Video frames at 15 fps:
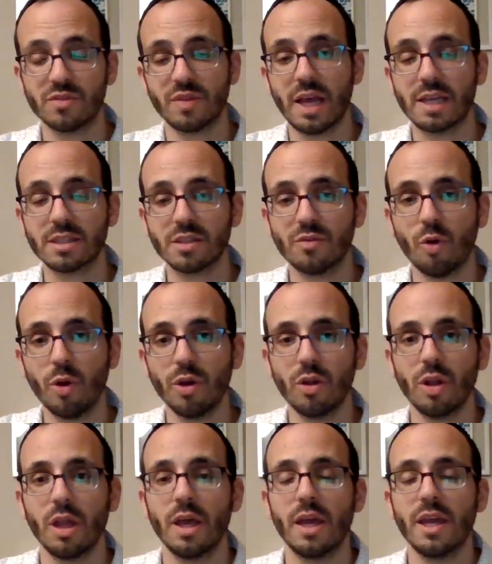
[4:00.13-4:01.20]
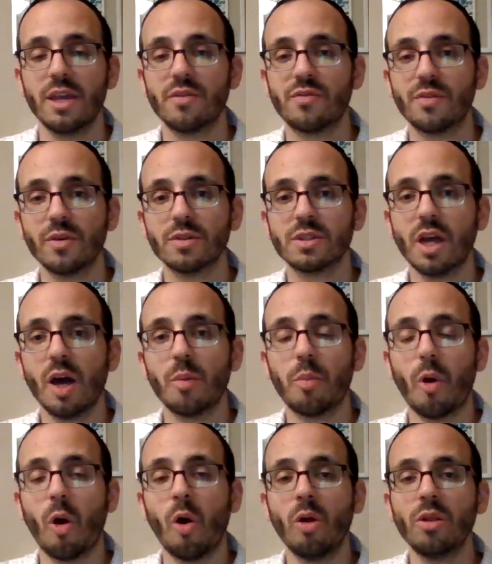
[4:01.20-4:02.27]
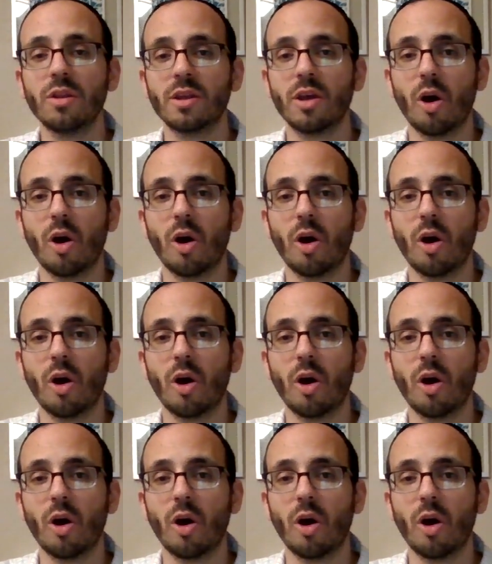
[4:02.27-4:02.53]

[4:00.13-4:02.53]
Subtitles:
flask of oil, he fills up all of